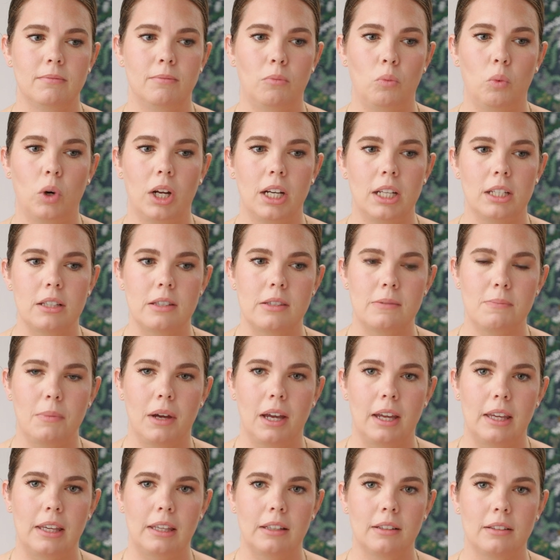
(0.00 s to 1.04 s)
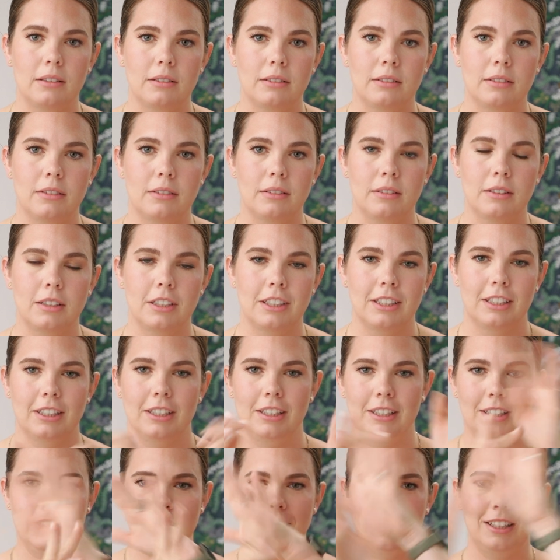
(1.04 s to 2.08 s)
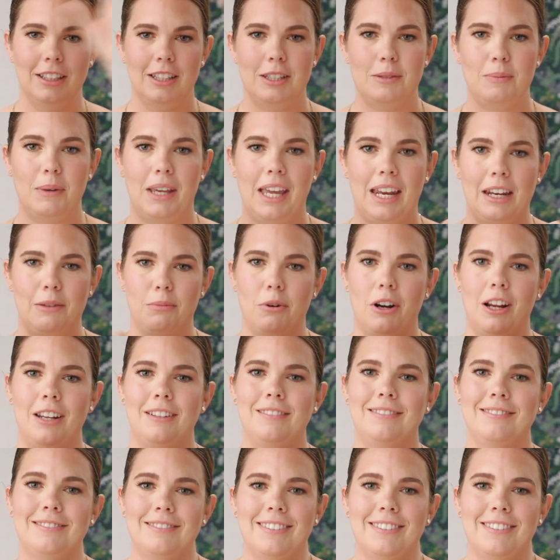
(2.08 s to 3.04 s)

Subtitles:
what is my spaghetti brain.